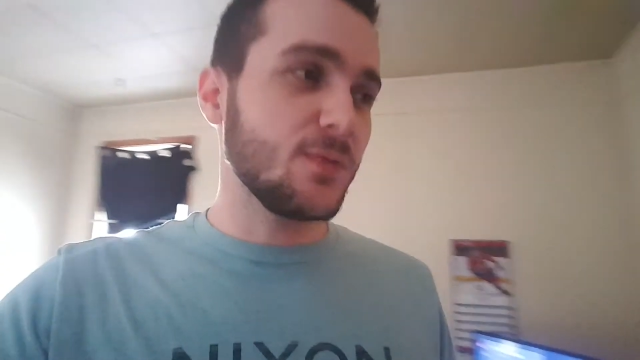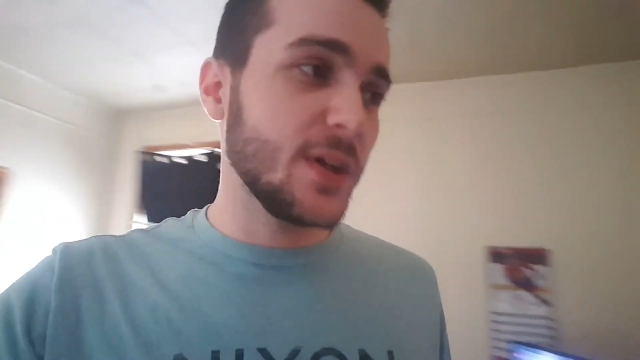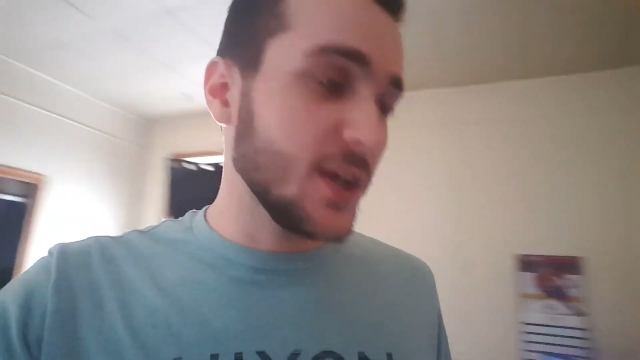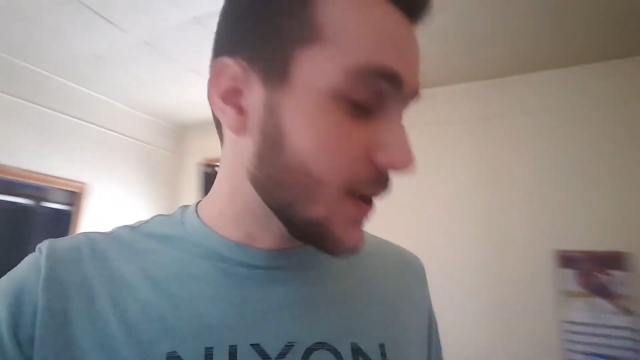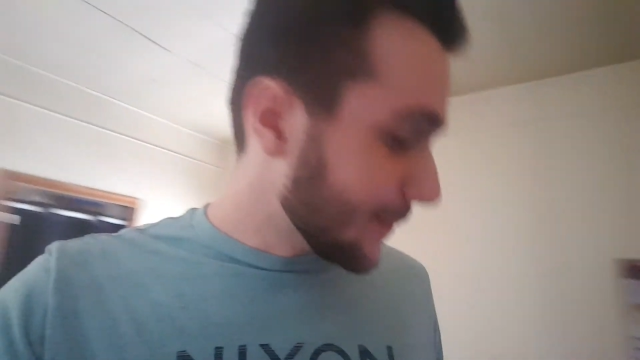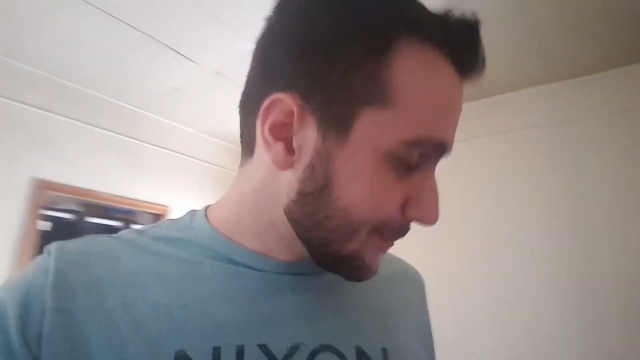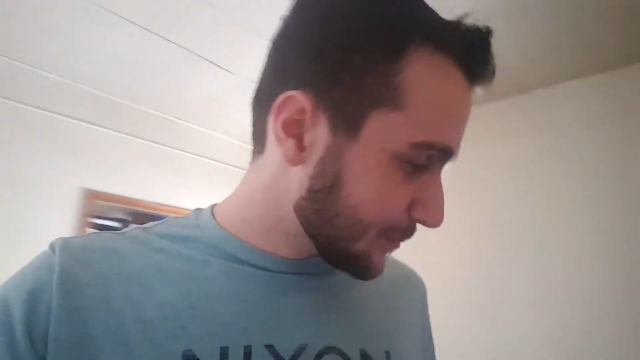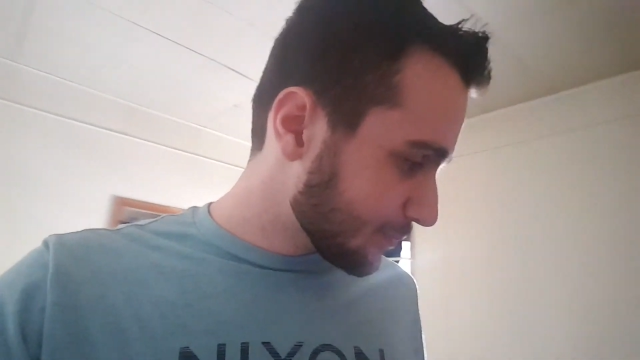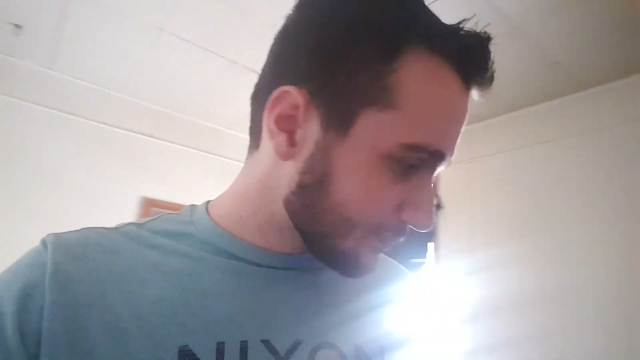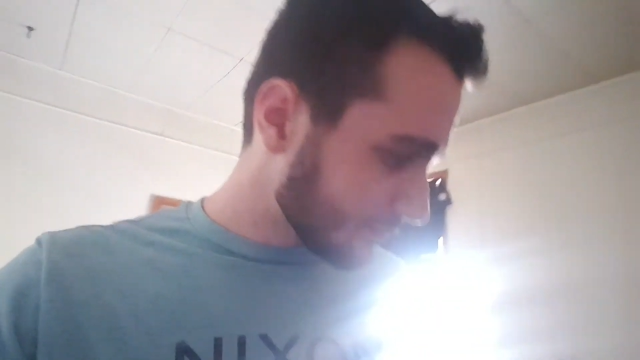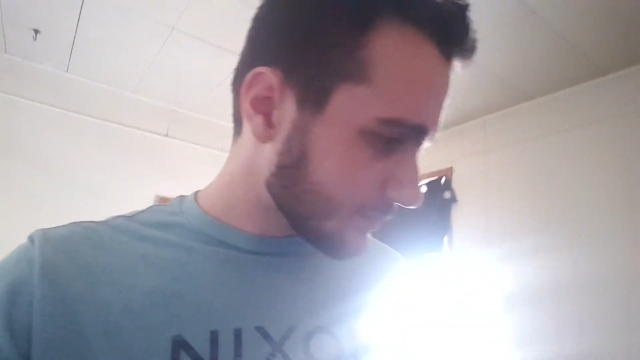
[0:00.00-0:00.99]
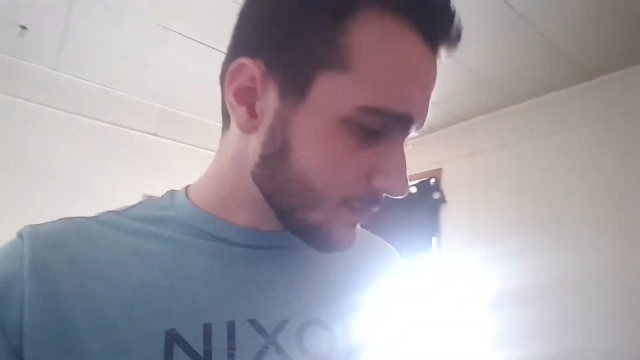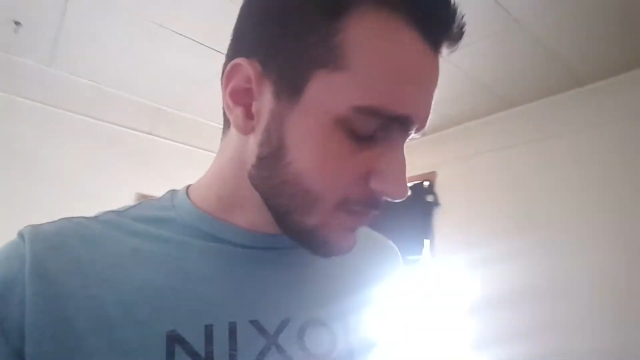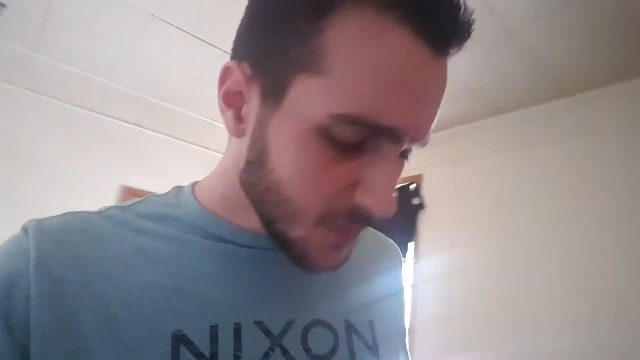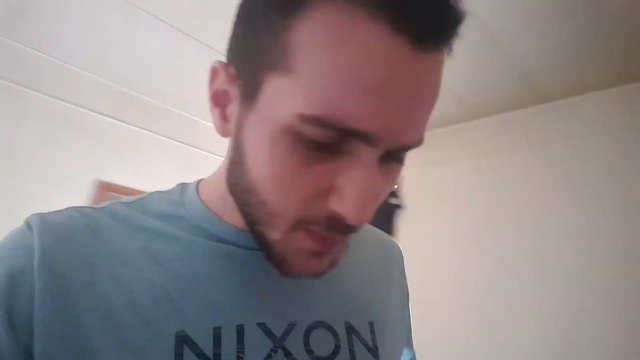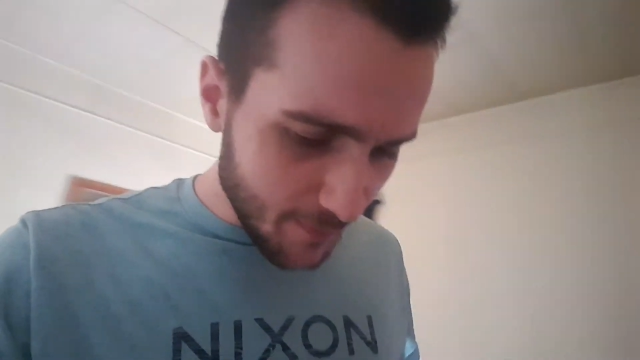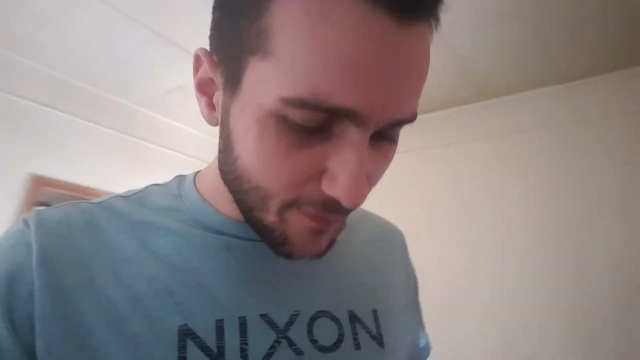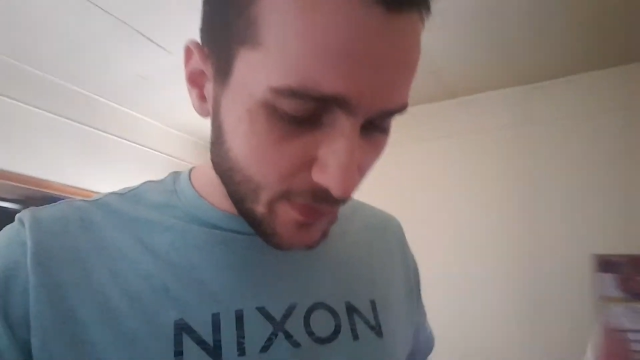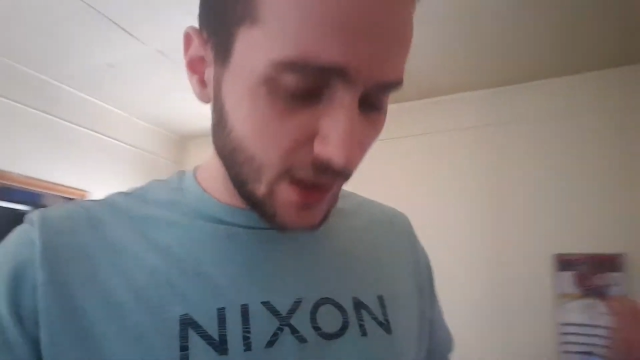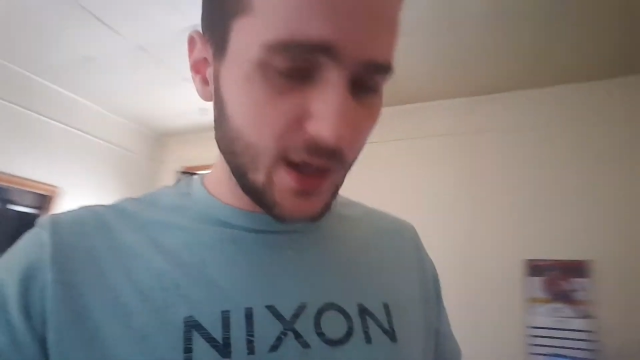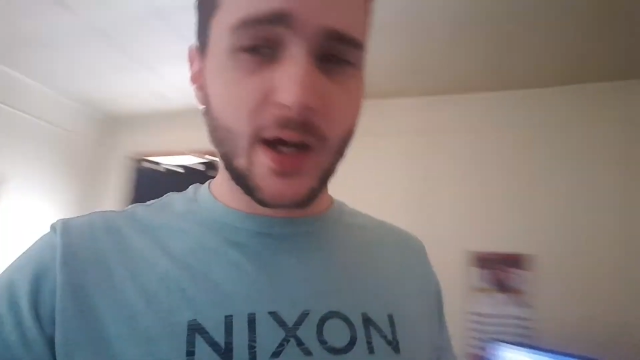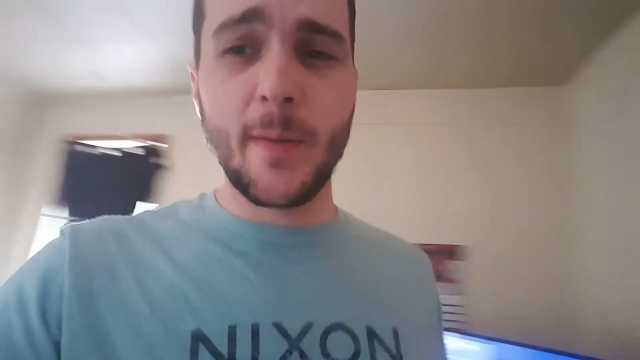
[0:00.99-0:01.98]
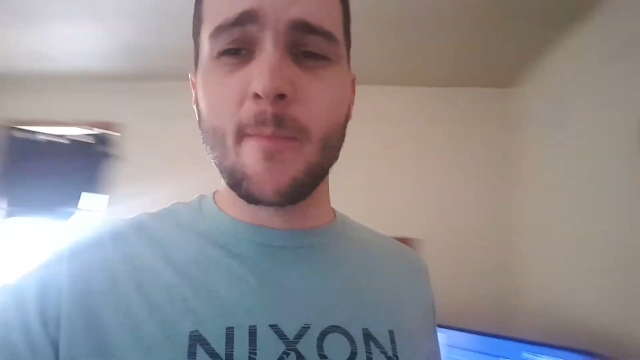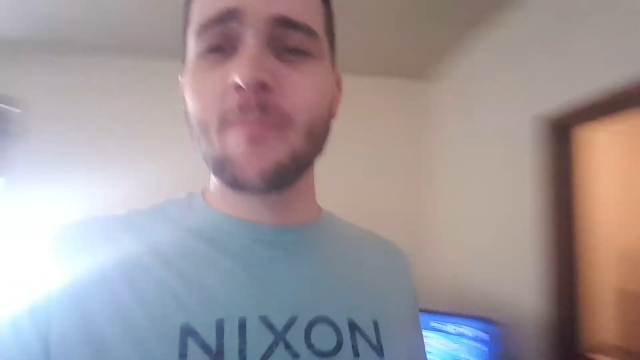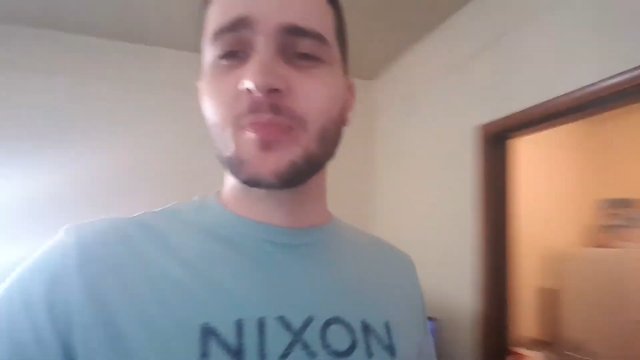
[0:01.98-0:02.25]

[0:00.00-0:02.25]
video, or